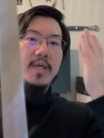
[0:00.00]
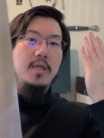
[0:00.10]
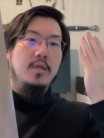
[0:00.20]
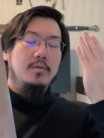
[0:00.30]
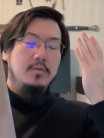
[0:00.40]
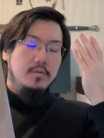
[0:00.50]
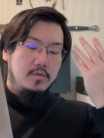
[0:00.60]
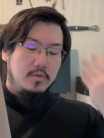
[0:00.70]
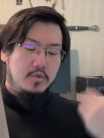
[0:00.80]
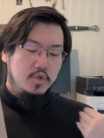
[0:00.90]
be
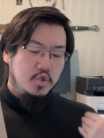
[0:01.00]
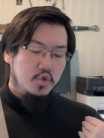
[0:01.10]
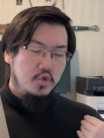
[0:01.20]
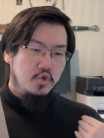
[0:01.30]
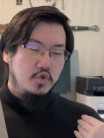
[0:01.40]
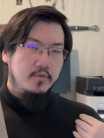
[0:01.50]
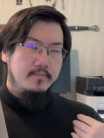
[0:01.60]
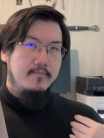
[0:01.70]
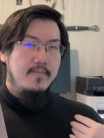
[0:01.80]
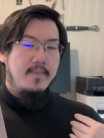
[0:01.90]
too
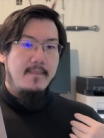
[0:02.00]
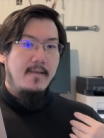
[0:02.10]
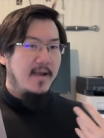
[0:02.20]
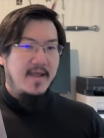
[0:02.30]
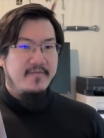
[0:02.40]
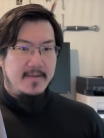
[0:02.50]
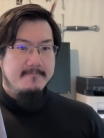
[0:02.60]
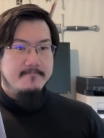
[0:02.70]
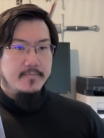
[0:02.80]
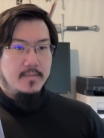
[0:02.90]
heavy.
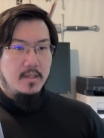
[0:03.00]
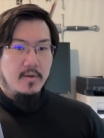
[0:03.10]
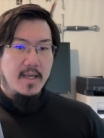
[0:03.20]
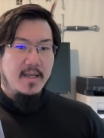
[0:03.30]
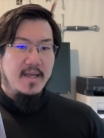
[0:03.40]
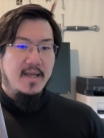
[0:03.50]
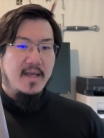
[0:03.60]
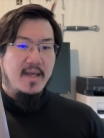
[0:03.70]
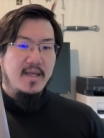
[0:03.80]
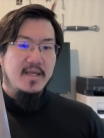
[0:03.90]
Okay,
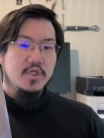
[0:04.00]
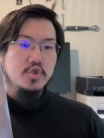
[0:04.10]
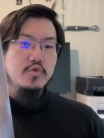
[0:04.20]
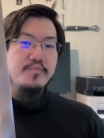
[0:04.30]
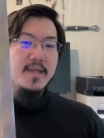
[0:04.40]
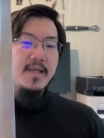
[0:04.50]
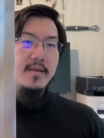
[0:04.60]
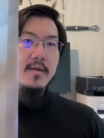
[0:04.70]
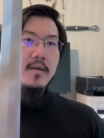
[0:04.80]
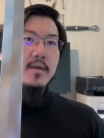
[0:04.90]
it should
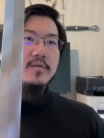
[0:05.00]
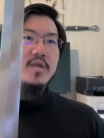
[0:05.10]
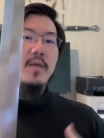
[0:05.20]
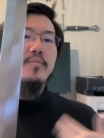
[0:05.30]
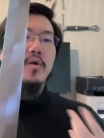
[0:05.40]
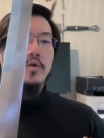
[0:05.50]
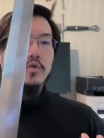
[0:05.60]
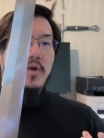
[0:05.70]
be tempered to